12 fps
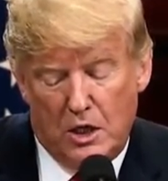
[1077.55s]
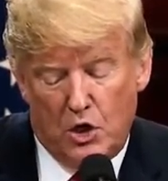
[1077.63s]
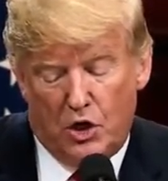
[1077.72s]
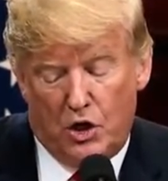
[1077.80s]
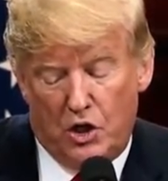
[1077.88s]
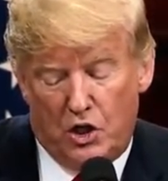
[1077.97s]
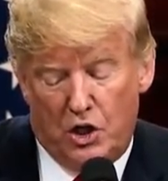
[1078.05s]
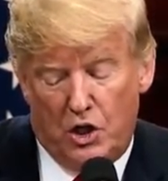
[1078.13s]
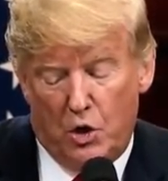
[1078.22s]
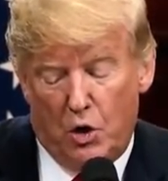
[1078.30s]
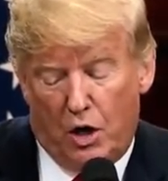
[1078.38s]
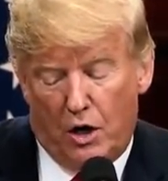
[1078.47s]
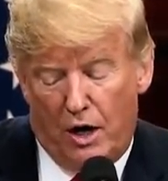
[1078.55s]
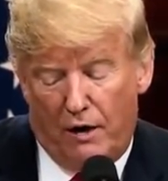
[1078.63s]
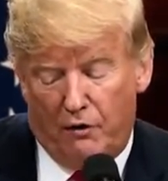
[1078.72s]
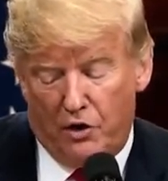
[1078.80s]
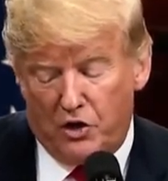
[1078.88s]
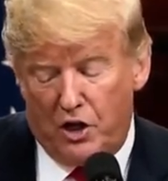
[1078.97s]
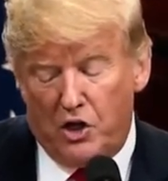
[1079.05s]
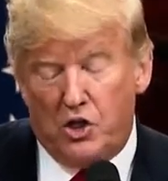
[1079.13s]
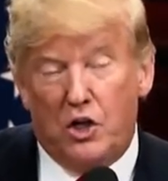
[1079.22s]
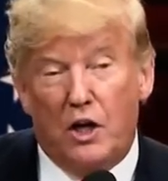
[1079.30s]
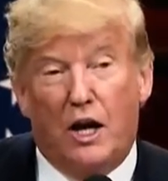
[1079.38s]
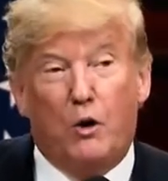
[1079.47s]
to continue our
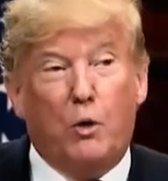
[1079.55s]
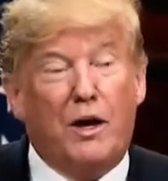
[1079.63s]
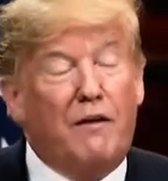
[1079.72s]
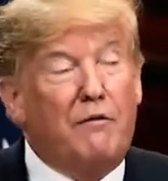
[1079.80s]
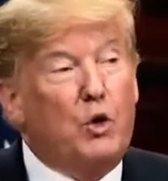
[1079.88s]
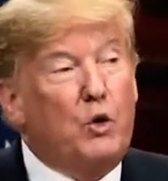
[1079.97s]
conversation, and we have